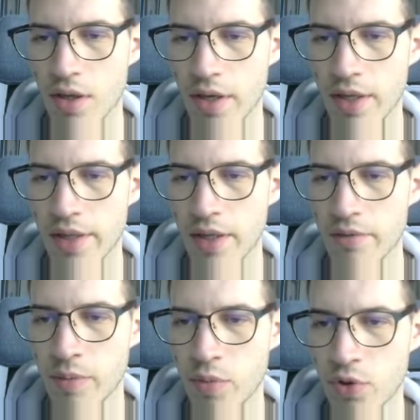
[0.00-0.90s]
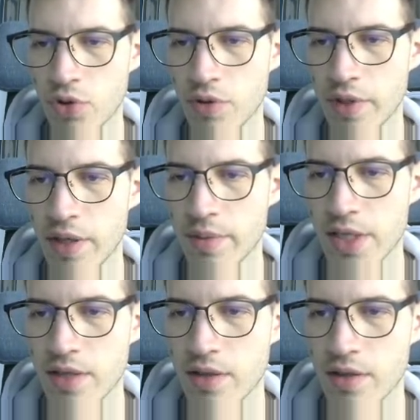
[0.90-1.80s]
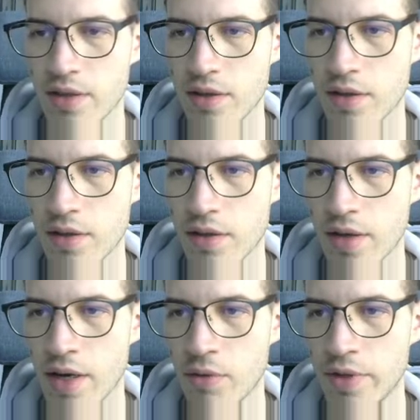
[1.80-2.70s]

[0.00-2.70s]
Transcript: and then we push to the upside. I